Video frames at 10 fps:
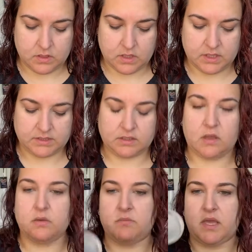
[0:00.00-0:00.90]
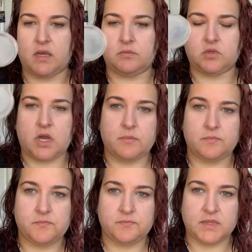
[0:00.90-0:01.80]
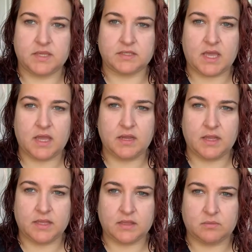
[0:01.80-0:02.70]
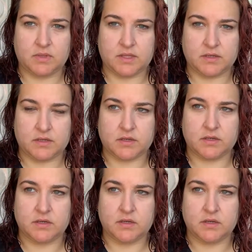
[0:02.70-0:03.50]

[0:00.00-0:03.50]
it's called a makeup drop. It's kind of like the blender